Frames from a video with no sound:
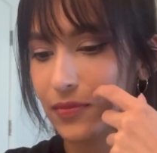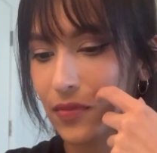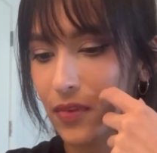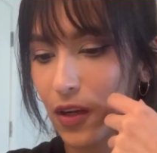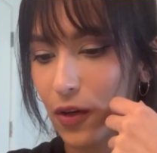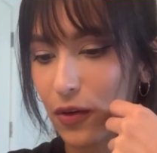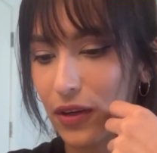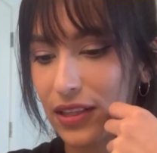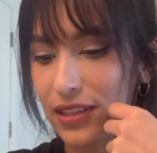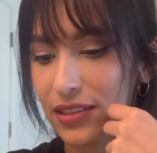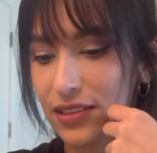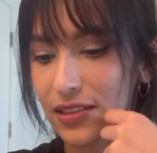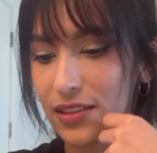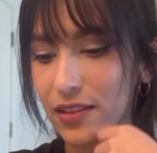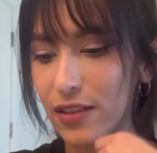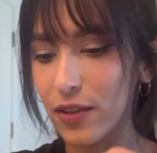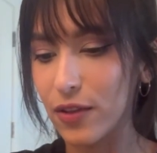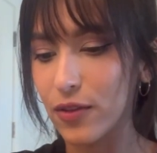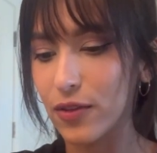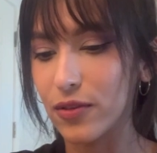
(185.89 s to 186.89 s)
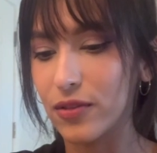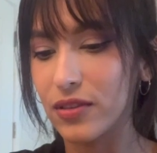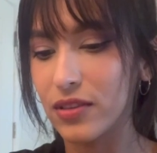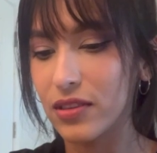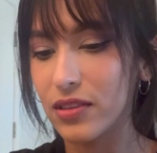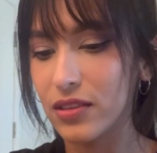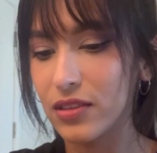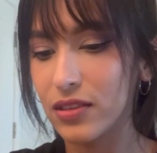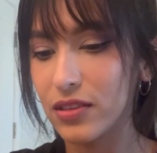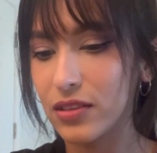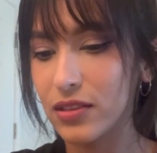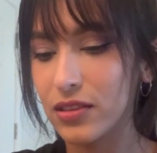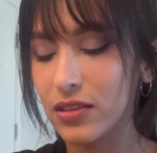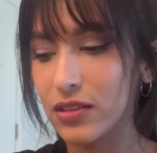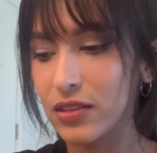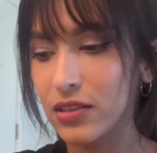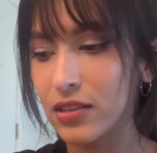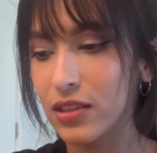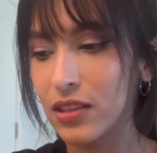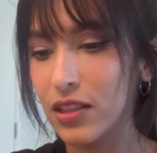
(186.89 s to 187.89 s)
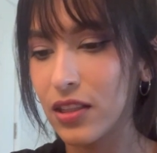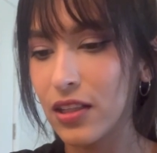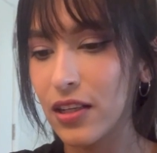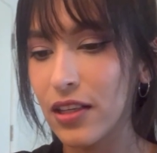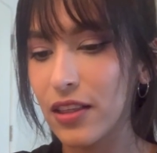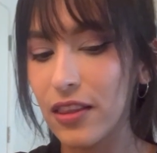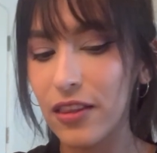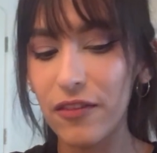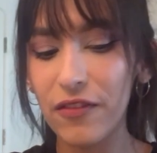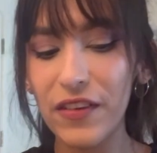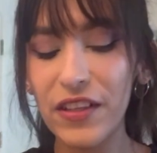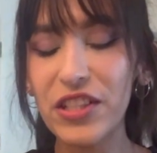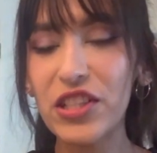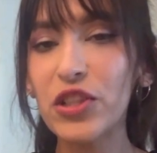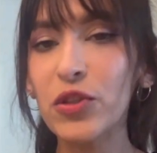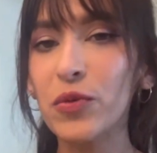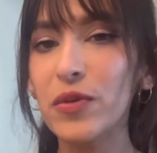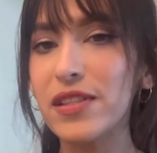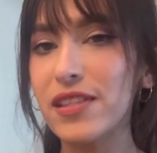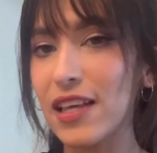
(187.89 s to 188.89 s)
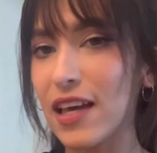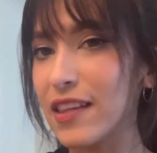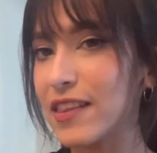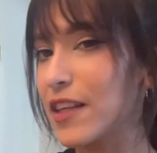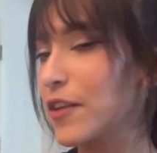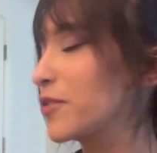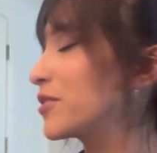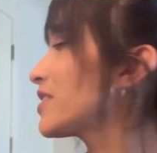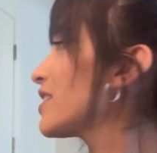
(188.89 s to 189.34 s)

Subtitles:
All right, so the vision was that there was